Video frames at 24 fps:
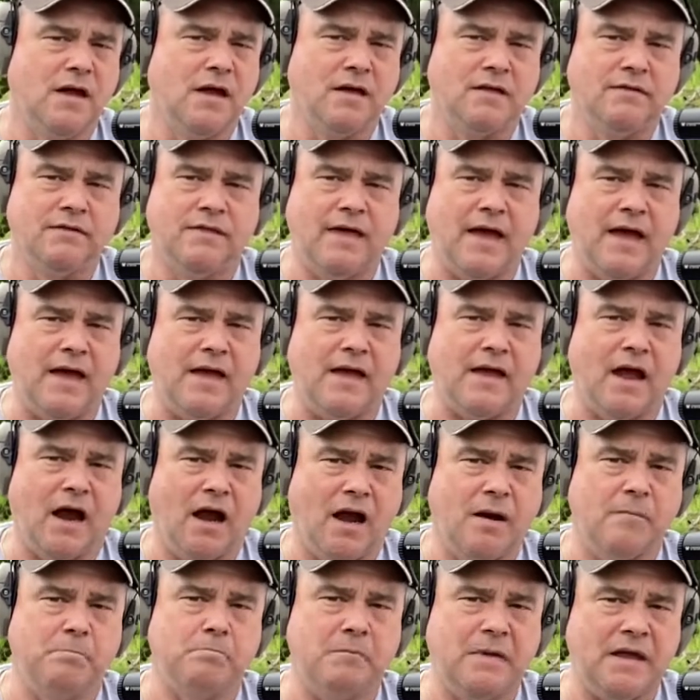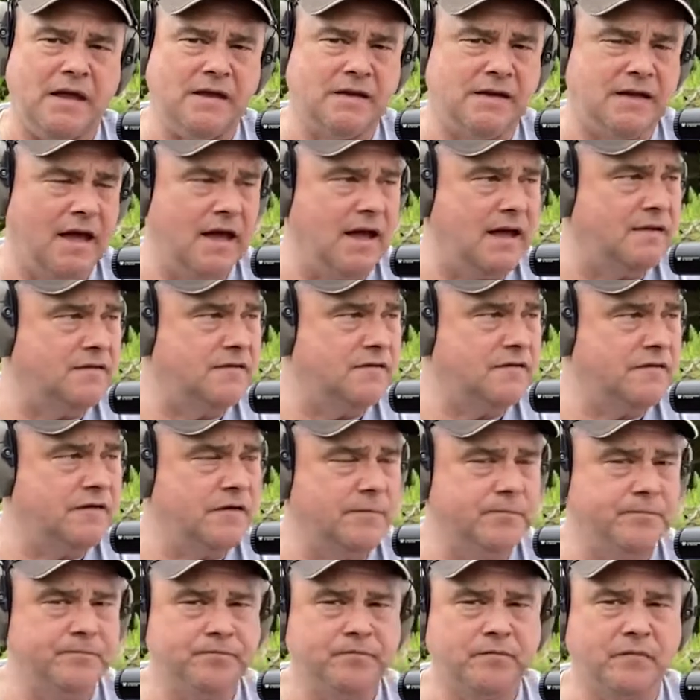They are meat guns,
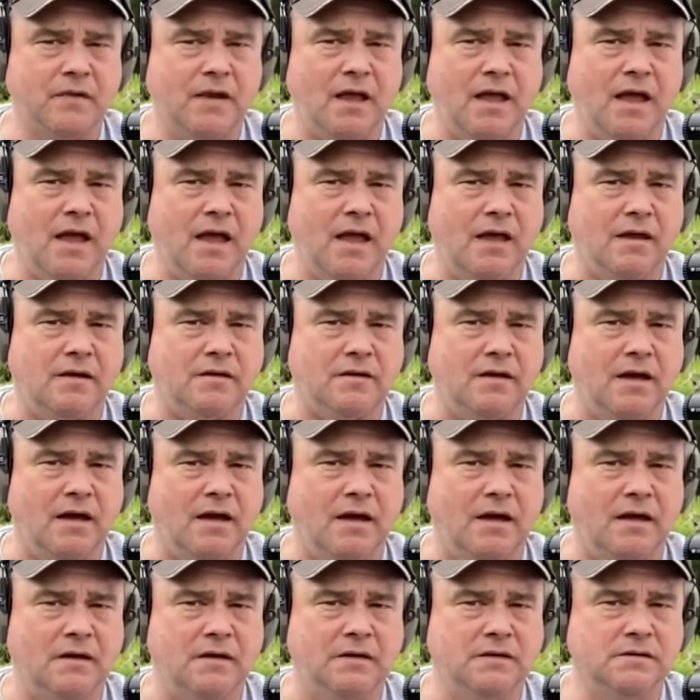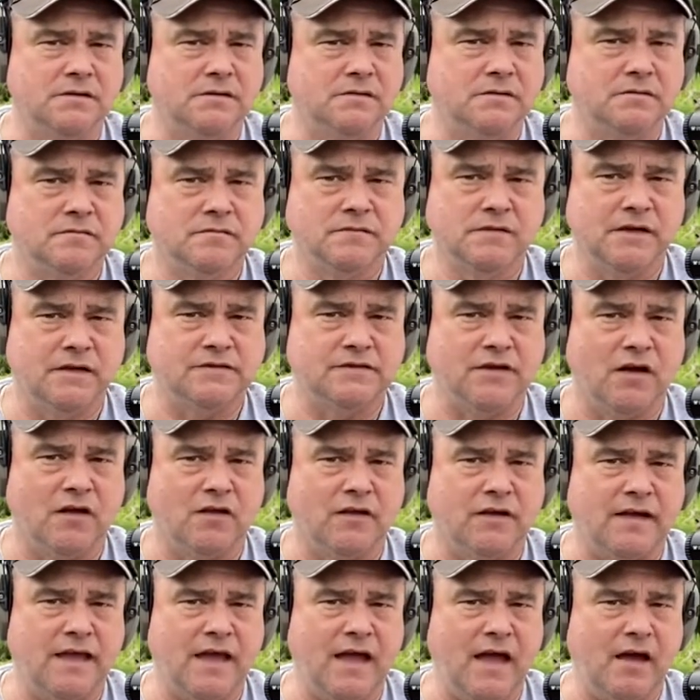and that's all
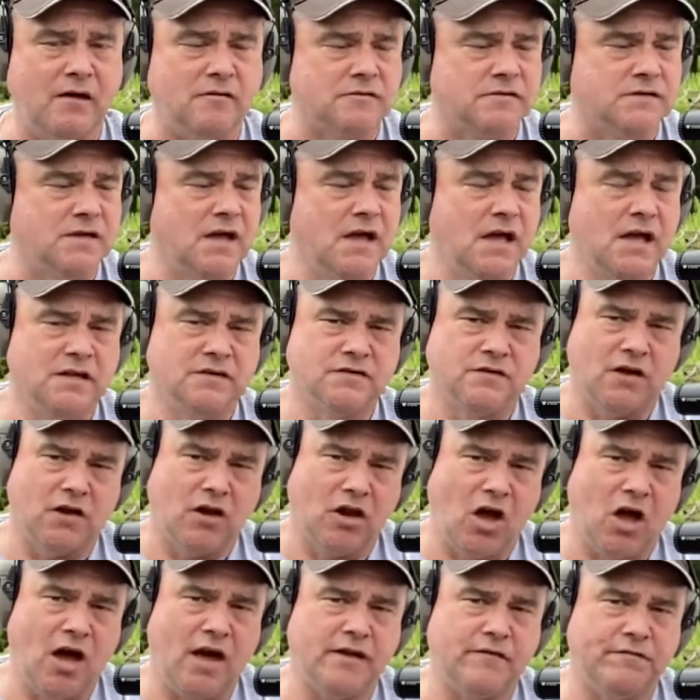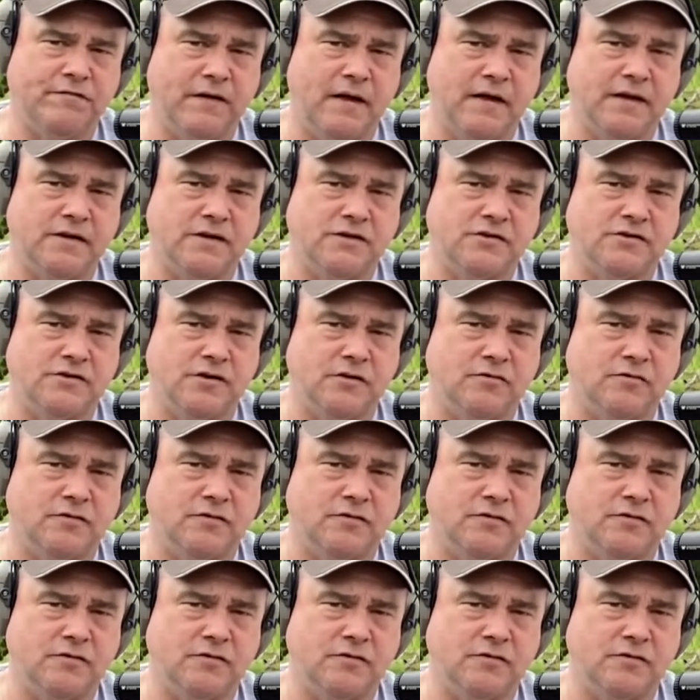that counts. It's a lot of fun to shoot